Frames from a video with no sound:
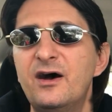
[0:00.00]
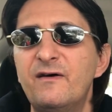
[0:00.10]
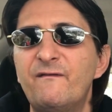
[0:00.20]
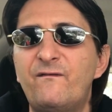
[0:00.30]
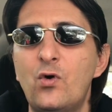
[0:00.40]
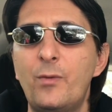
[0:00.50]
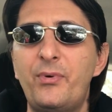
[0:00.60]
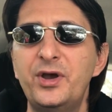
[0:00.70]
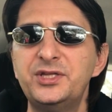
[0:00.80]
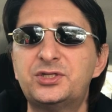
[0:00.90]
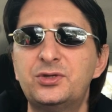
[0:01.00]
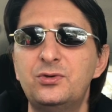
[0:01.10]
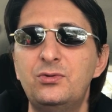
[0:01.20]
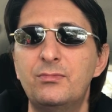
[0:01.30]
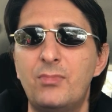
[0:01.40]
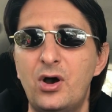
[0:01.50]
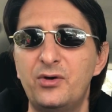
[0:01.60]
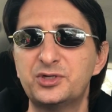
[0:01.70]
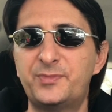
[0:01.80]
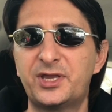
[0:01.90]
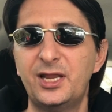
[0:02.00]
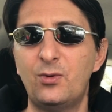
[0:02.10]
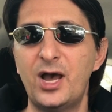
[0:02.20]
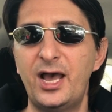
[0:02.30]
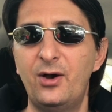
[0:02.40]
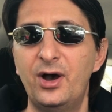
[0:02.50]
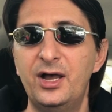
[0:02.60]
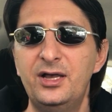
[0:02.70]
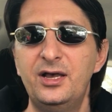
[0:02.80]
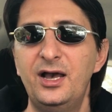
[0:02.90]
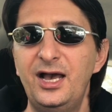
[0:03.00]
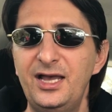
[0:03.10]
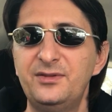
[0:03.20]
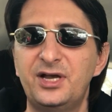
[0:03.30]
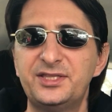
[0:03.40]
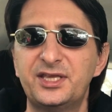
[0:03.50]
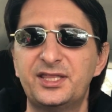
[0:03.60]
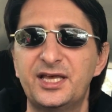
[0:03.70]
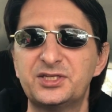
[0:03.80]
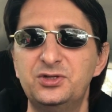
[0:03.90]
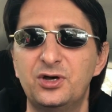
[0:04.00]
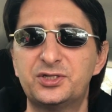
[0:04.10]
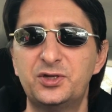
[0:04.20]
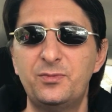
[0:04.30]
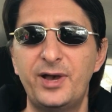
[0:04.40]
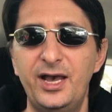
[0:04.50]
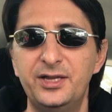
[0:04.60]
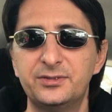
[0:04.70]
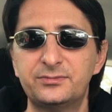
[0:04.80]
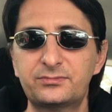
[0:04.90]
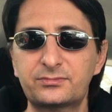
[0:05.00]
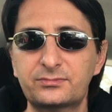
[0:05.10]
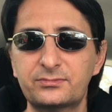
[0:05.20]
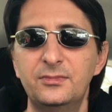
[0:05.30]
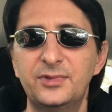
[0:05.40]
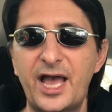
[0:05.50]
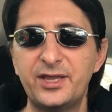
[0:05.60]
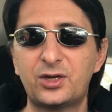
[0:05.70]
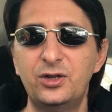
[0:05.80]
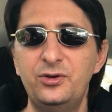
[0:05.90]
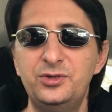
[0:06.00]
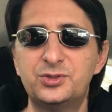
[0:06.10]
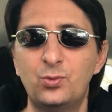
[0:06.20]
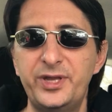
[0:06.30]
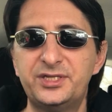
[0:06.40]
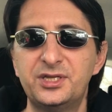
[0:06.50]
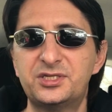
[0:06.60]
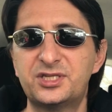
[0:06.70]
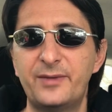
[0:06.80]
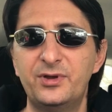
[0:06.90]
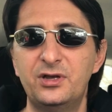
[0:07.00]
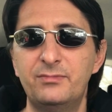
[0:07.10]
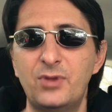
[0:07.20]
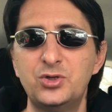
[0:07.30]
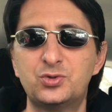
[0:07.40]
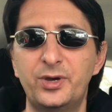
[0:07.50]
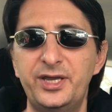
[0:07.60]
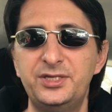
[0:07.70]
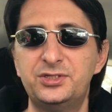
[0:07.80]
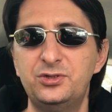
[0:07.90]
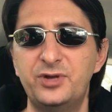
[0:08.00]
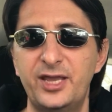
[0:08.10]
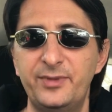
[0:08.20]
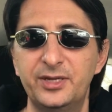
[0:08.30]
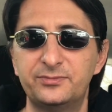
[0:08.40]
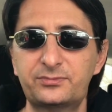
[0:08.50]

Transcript: 4.2 miles per kilowatt hour, and I think that's not too bad. That includes winter, summer, motorways, you name it.